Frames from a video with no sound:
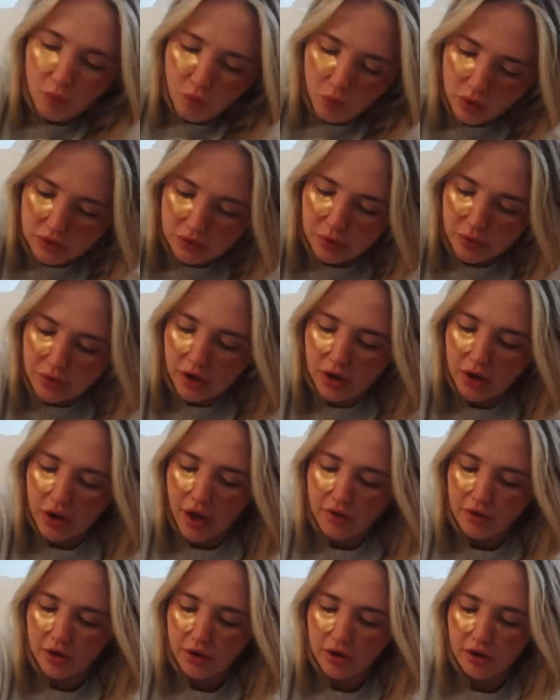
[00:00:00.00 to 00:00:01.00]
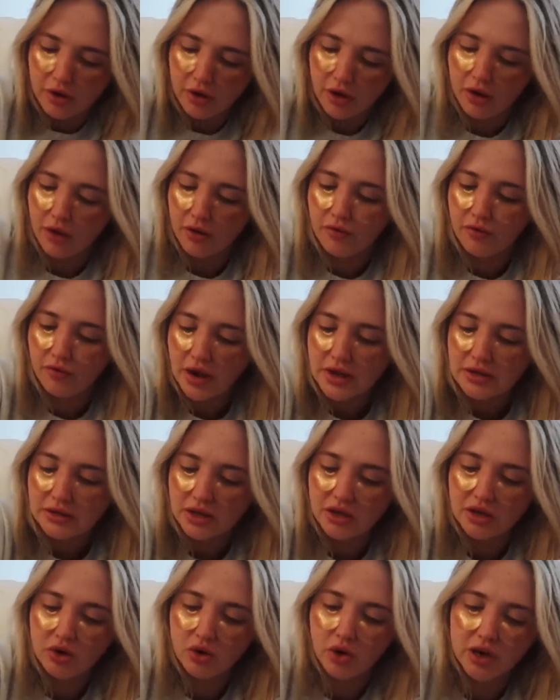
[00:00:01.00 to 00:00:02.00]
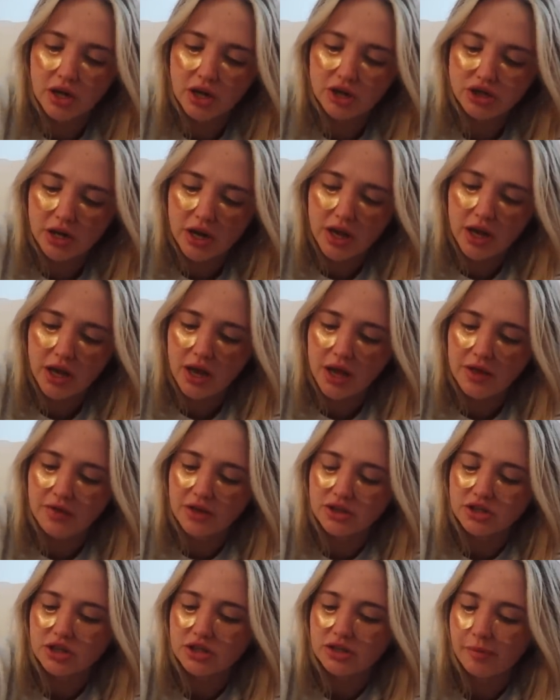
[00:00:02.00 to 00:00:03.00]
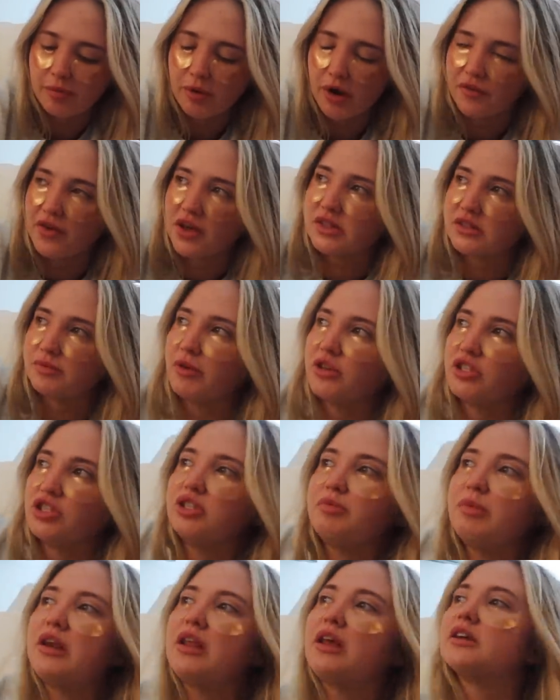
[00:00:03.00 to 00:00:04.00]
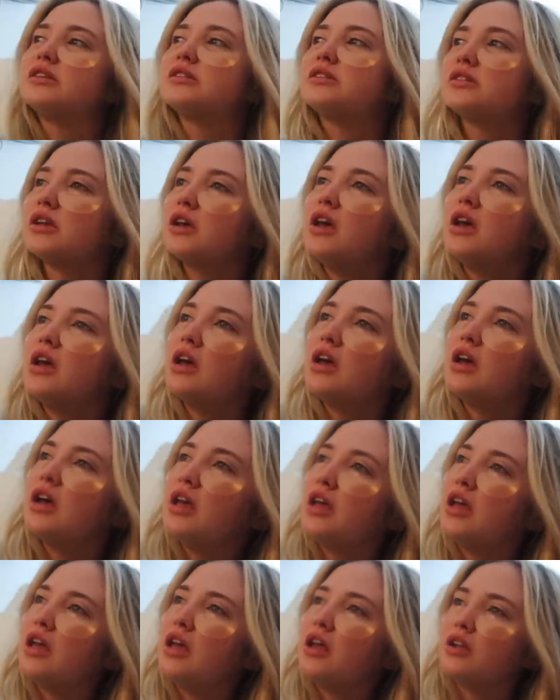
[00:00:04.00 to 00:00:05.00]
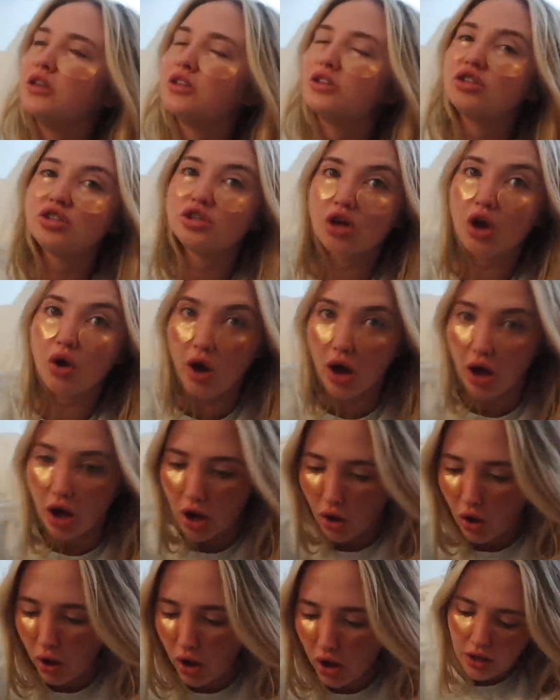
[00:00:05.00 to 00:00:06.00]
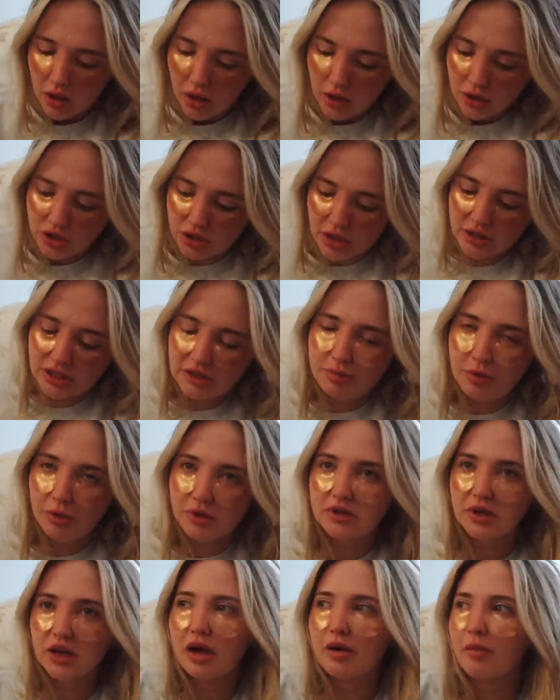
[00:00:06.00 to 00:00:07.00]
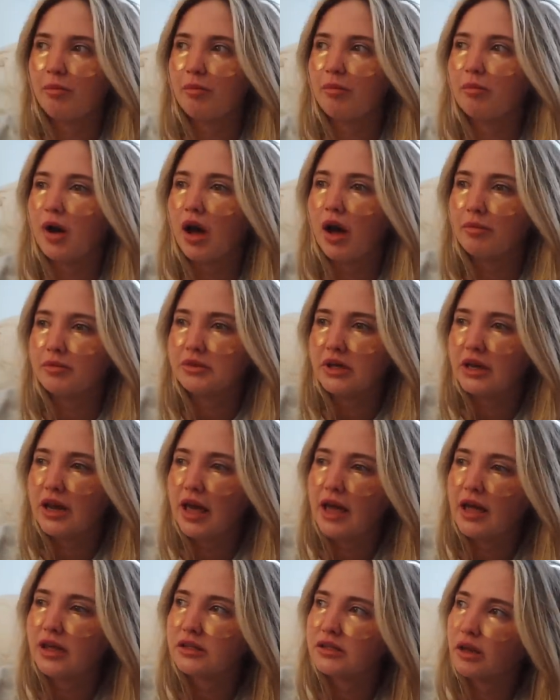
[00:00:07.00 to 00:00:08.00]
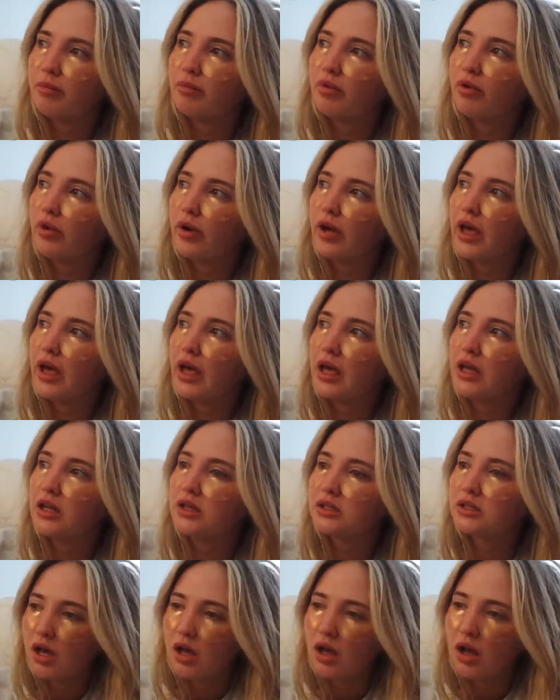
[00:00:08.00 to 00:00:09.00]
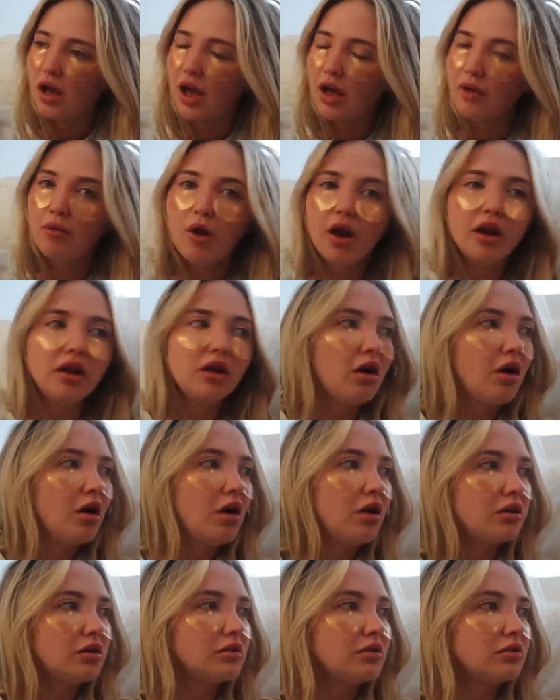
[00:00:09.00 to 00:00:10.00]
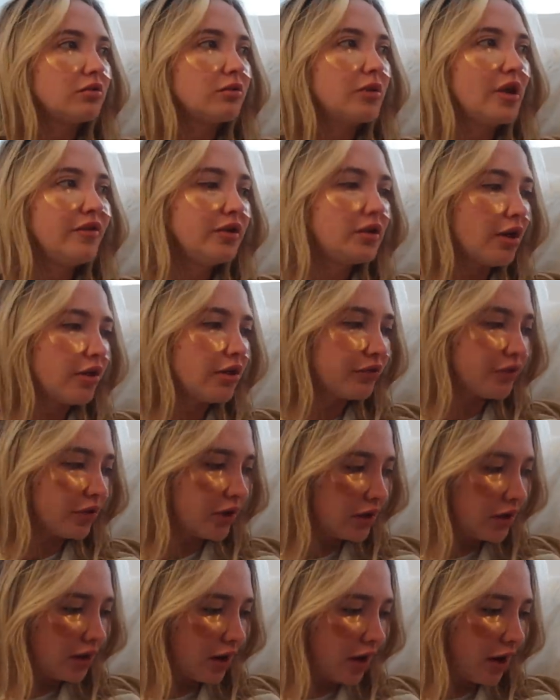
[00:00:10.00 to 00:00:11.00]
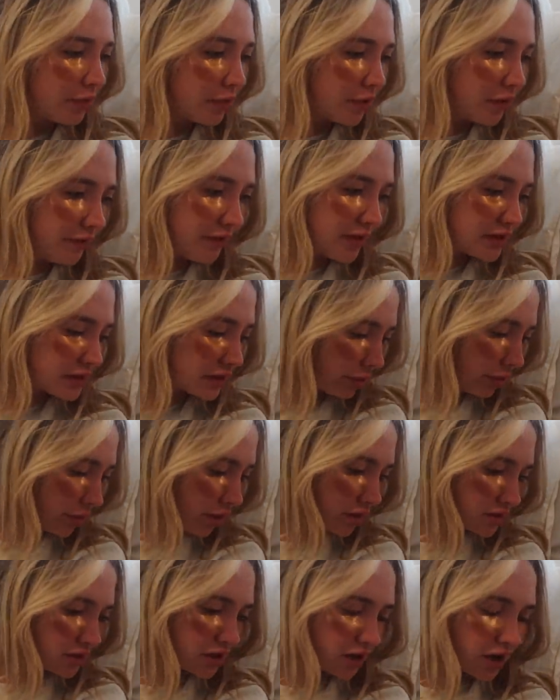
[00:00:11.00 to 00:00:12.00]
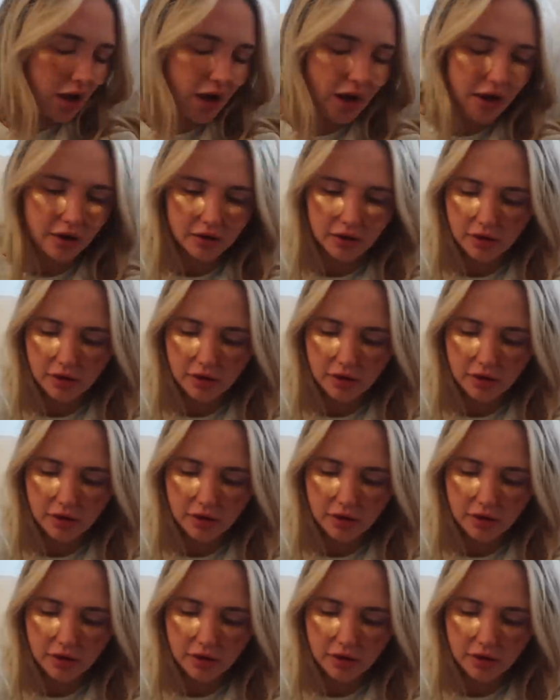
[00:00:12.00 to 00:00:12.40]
was with her other friend in New York yesterday, and then she's at breakfast, but she's meeting us in Soho. Jess is supposed to come up today at some point. I want to call, we have another friend here. I'm gonna FaceTime her and see. I don't